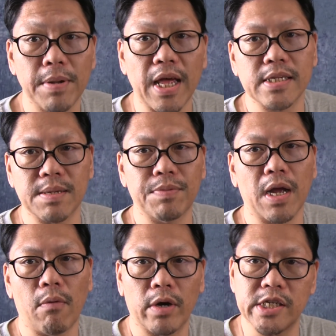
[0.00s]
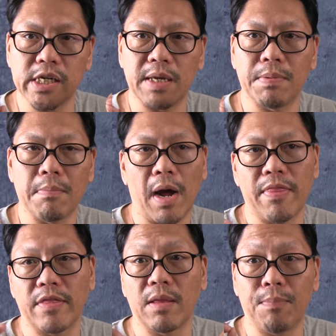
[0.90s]
But that's something I want you to keep in
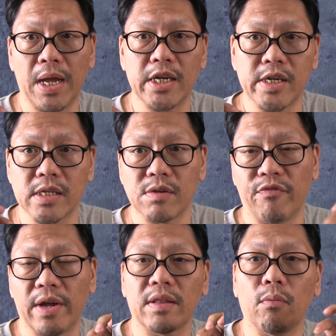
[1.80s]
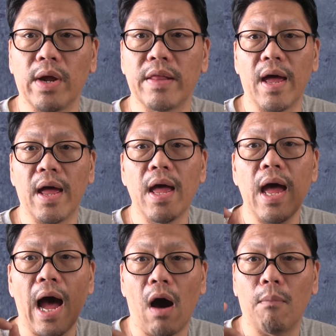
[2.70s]
mind, that the pH does affect the that
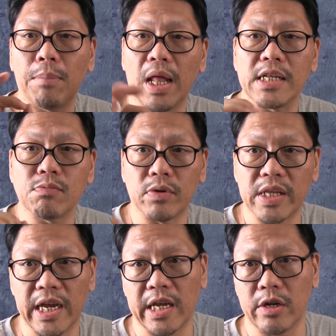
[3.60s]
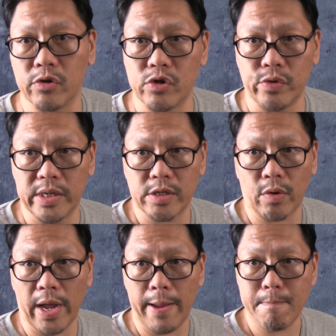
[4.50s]
how plants will take in
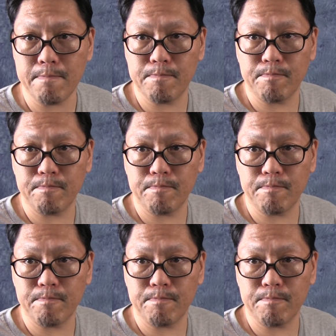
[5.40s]
nutrients, okay?